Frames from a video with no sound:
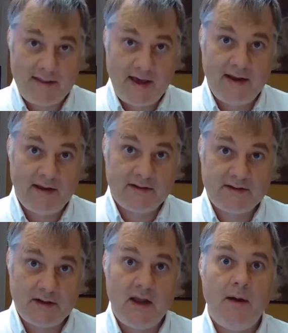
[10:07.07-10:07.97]
and that
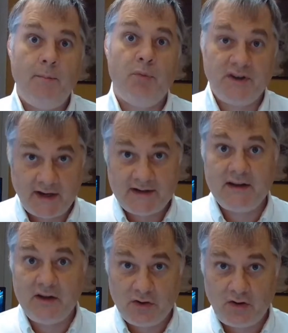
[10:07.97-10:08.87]
is
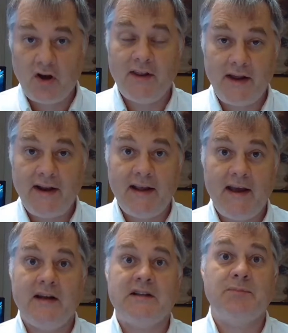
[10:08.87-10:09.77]
protecting your online
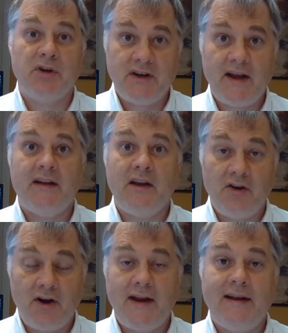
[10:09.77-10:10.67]
accounts, protecting
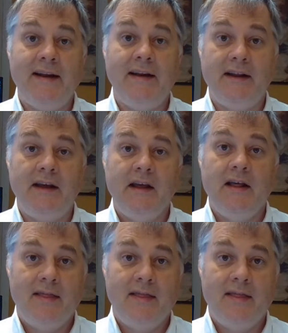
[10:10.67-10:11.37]
your identity.